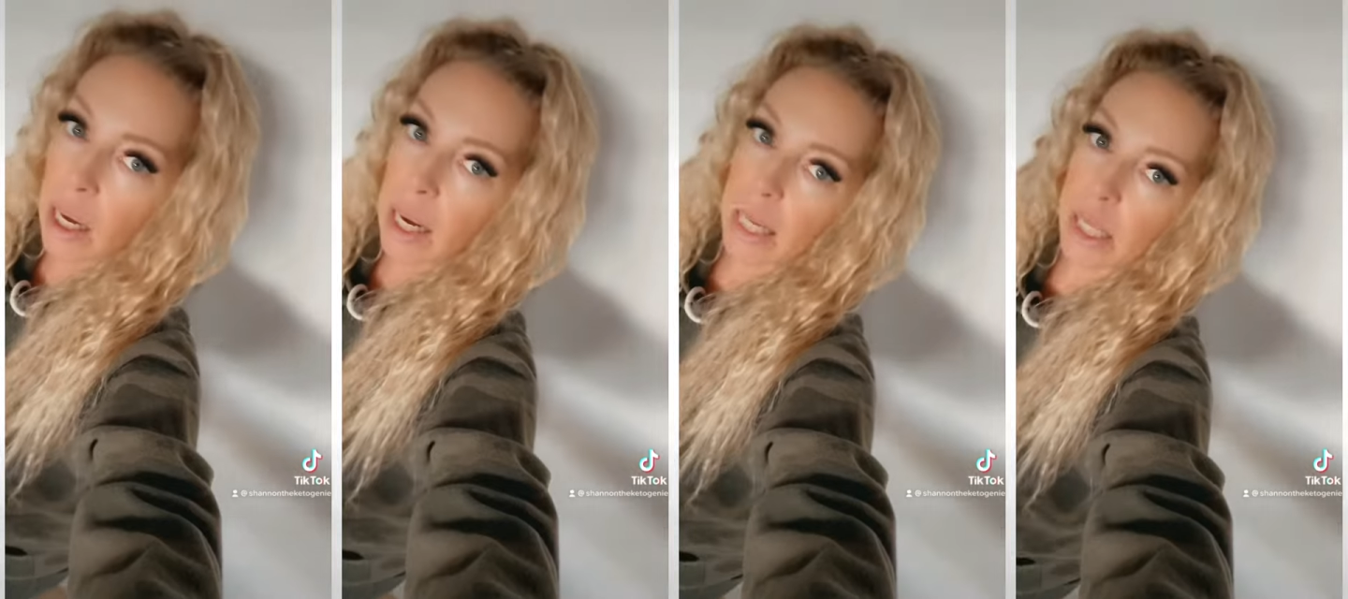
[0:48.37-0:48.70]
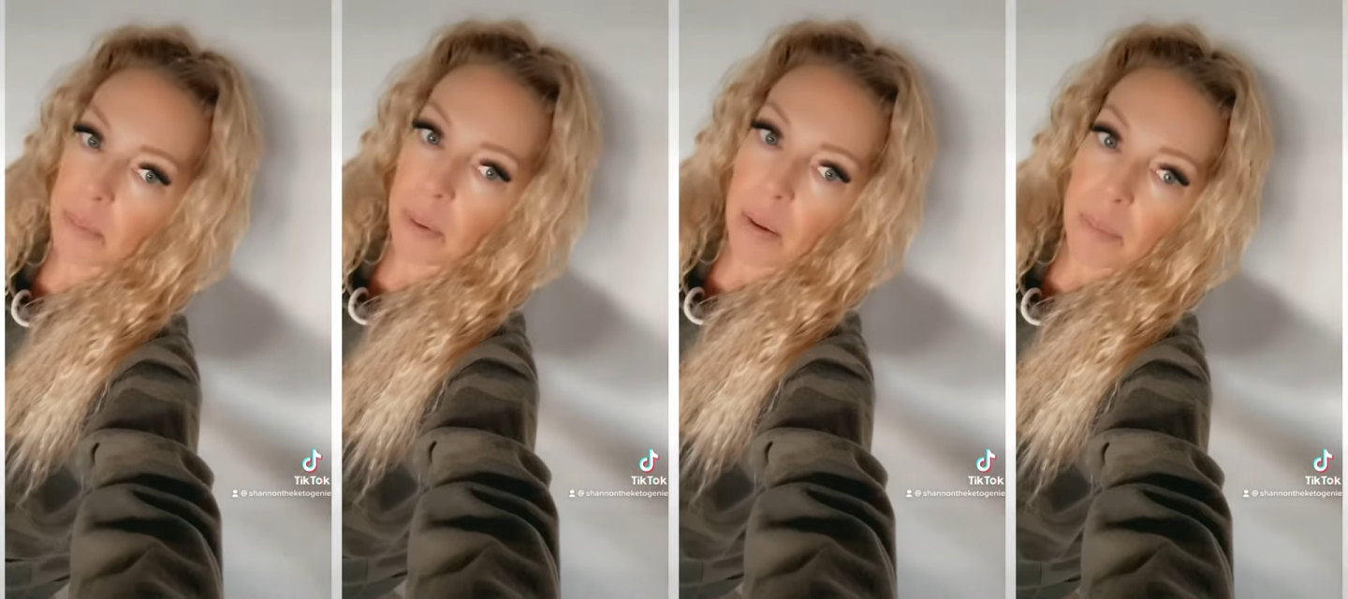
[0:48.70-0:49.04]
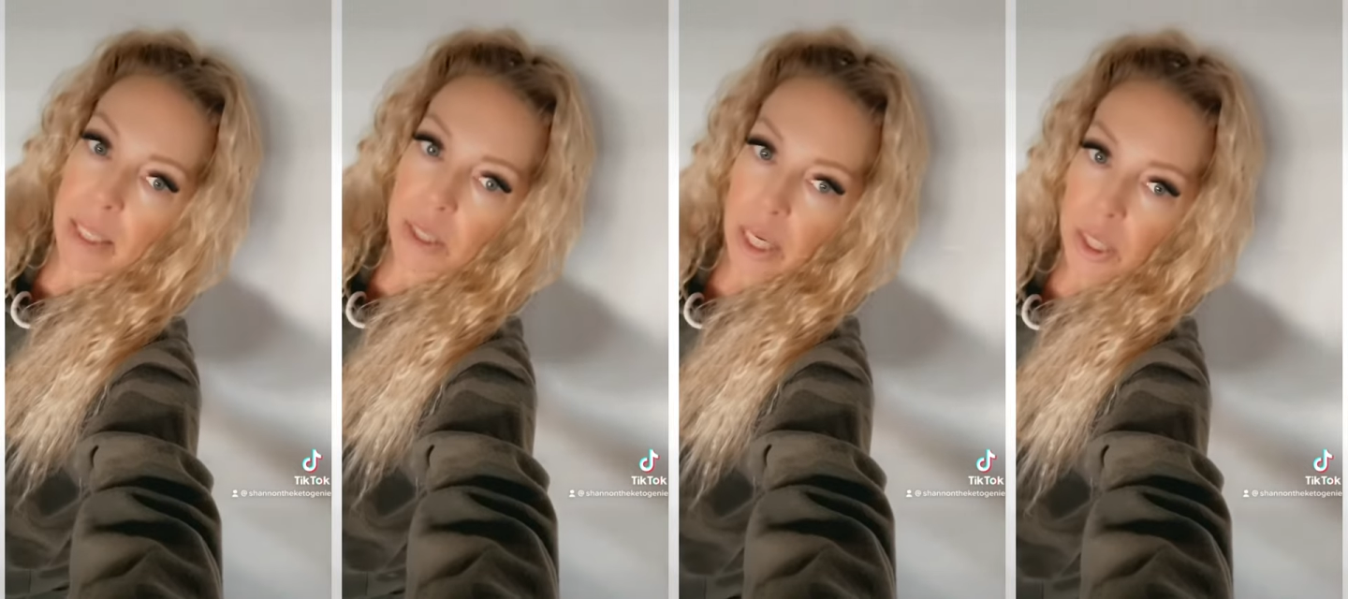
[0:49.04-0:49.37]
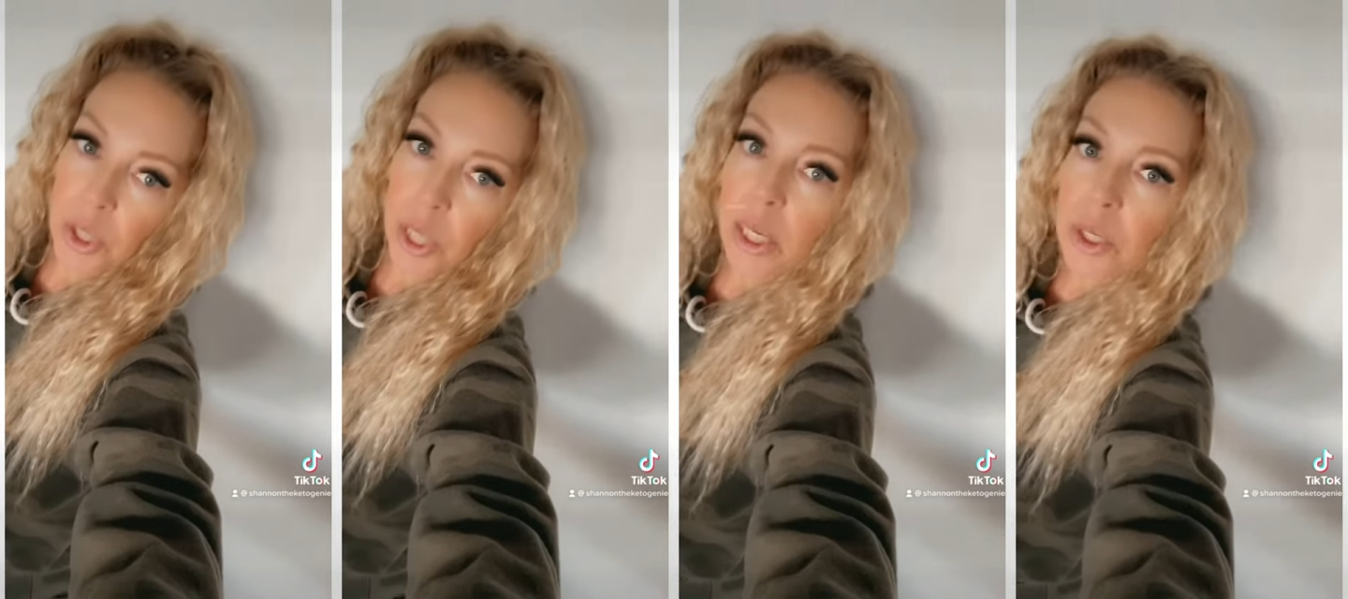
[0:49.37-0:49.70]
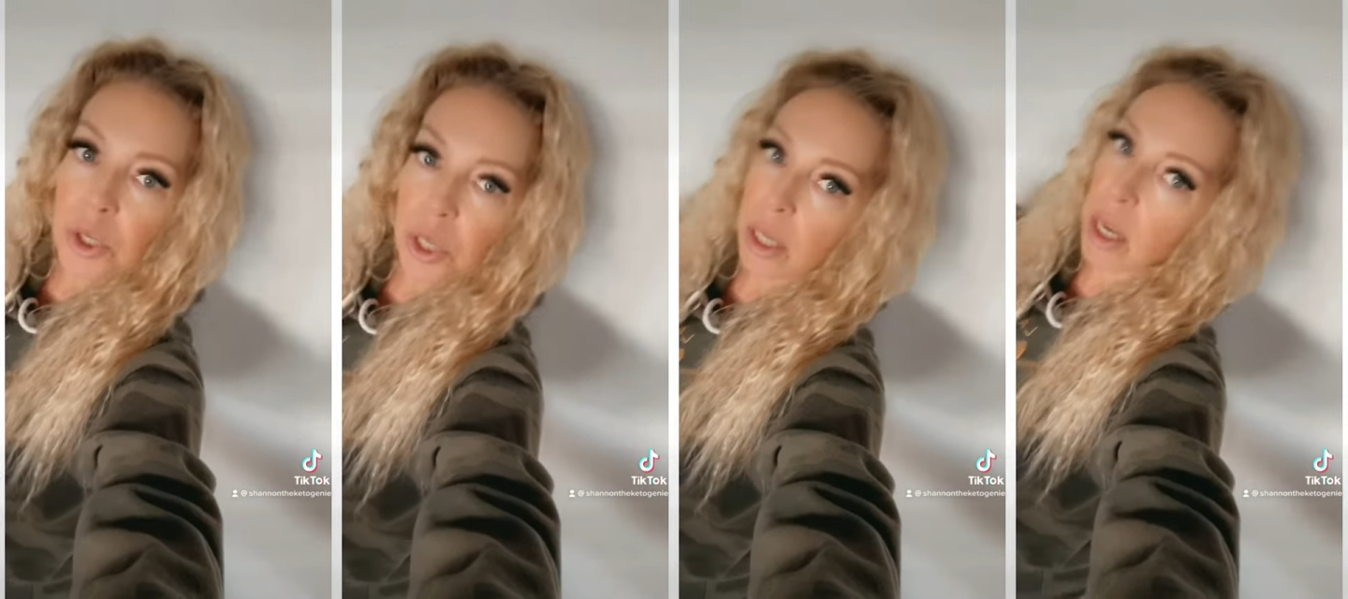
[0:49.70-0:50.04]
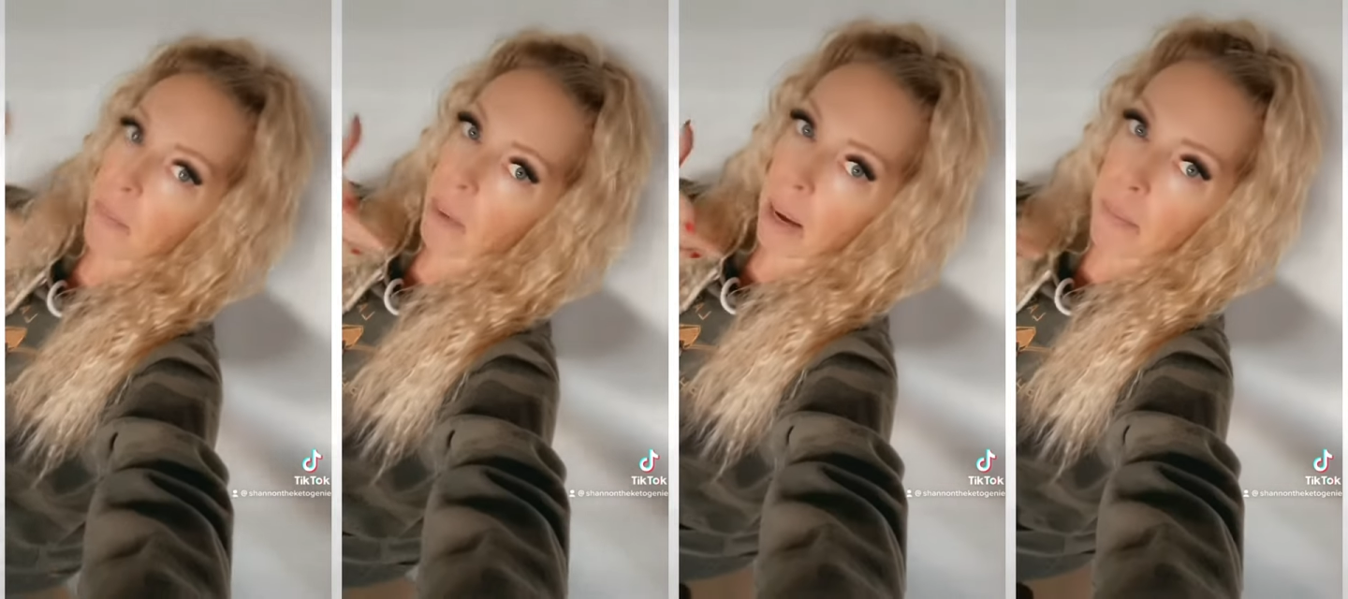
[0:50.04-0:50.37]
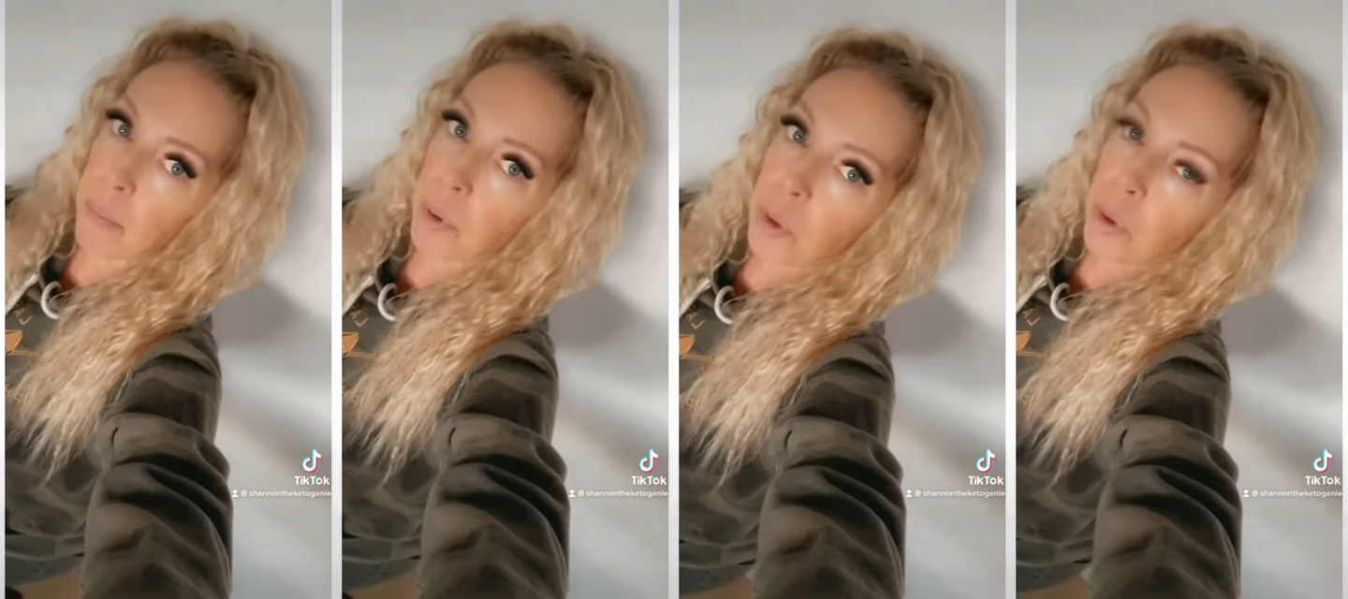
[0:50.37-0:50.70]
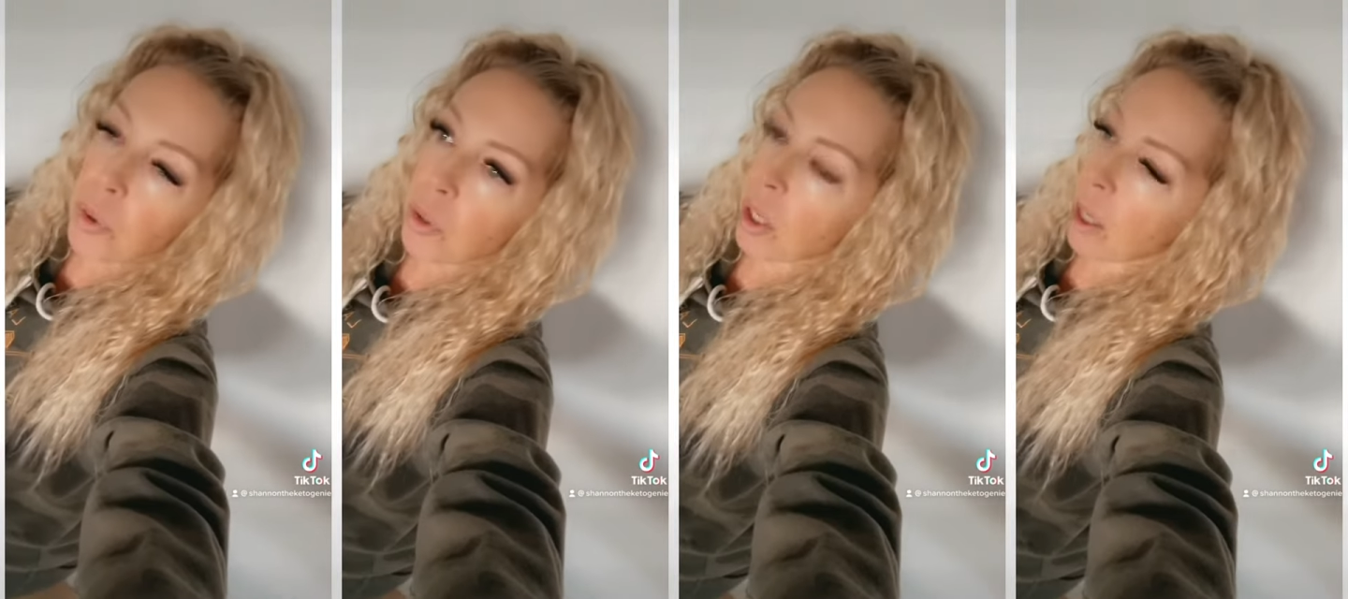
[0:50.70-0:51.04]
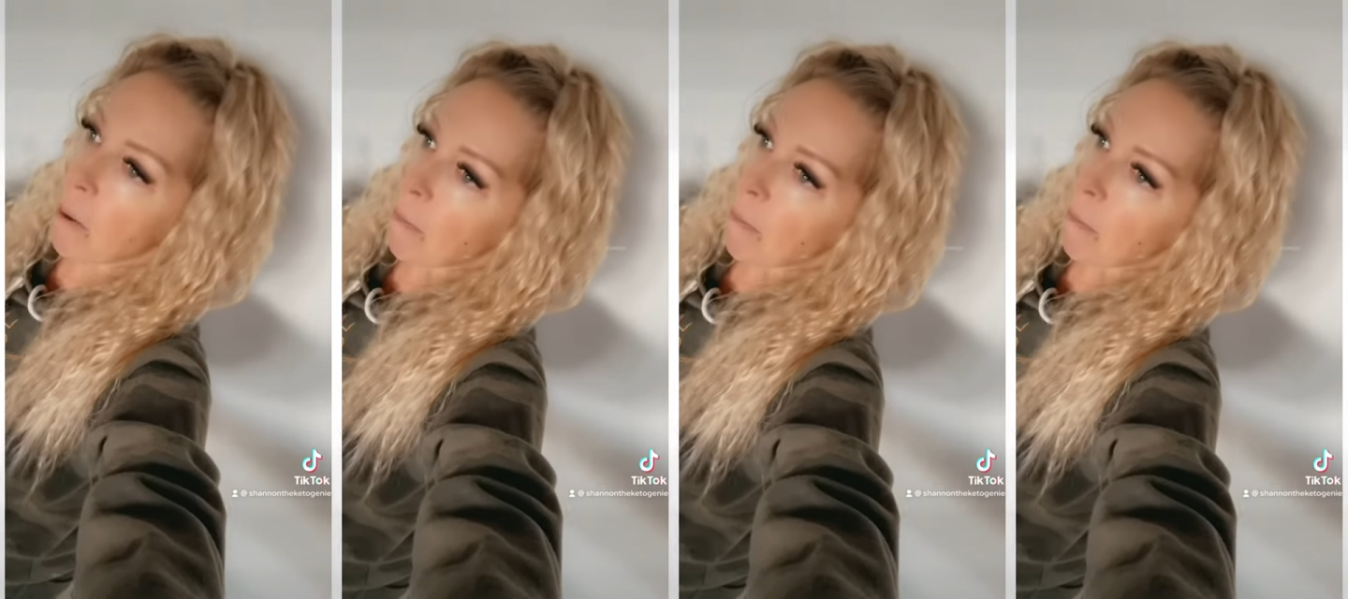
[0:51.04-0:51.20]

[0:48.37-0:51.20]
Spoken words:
It's about my digestion, my mood,